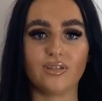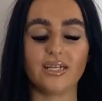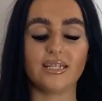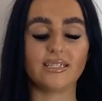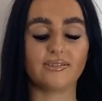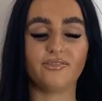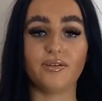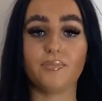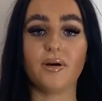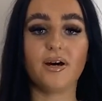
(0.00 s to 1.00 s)
these. They
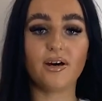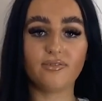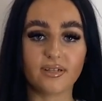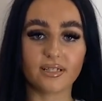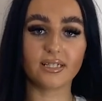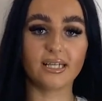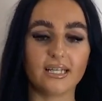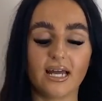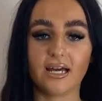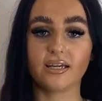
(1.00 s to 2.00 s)
fit perfectly.
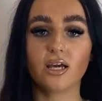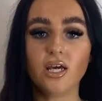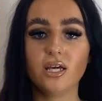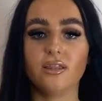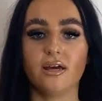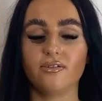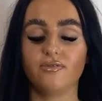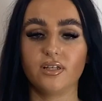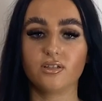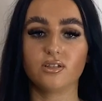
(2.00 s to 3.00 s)
Like they
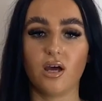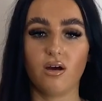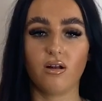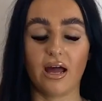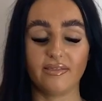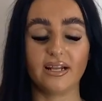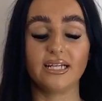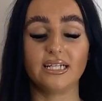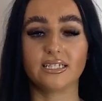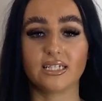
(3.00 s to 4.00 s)
feel so like they
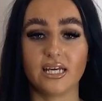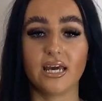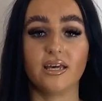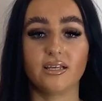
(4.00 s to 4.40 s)
literally